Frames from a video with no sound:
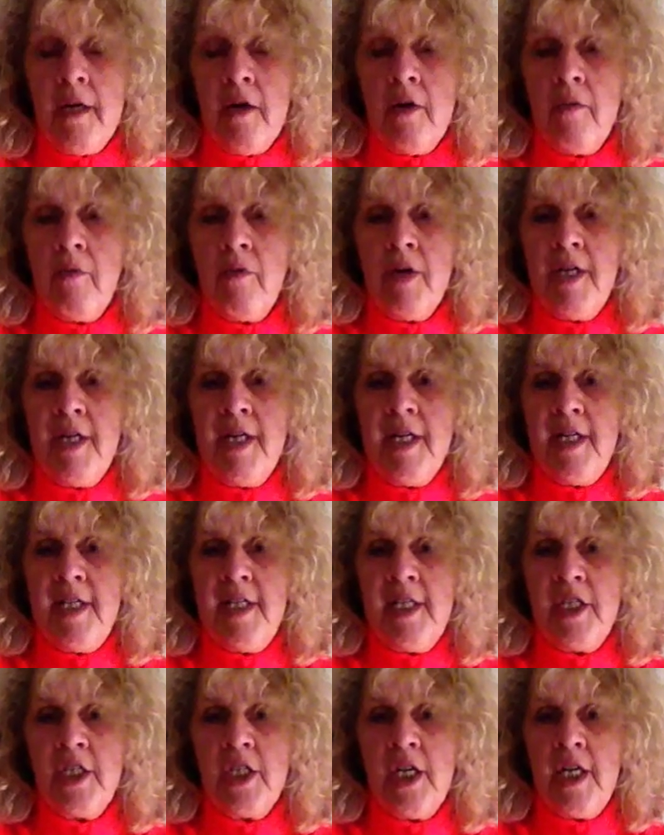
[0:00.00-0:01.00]
I went
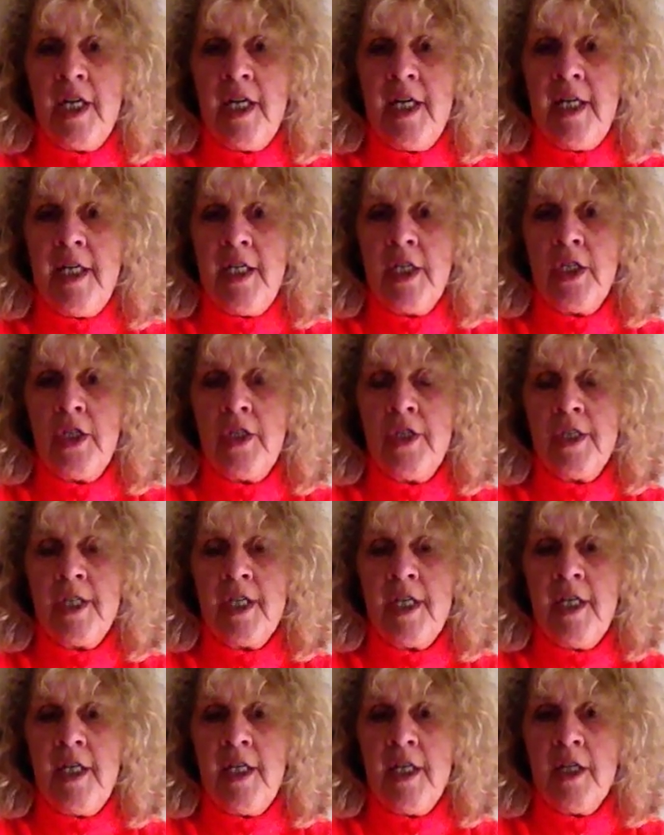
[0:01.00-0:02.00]
initially to
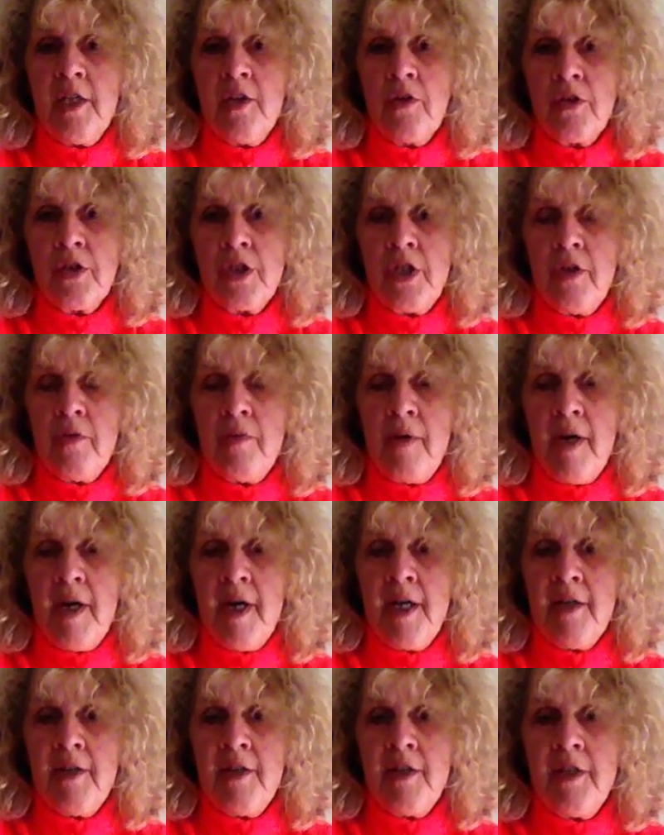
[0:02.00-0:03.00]
see an
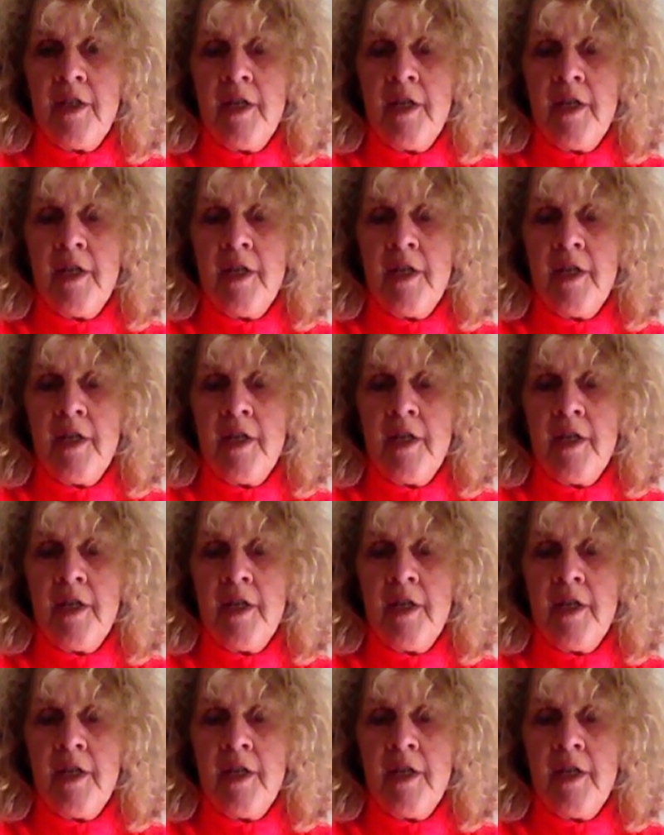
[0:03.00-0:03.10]
osteopath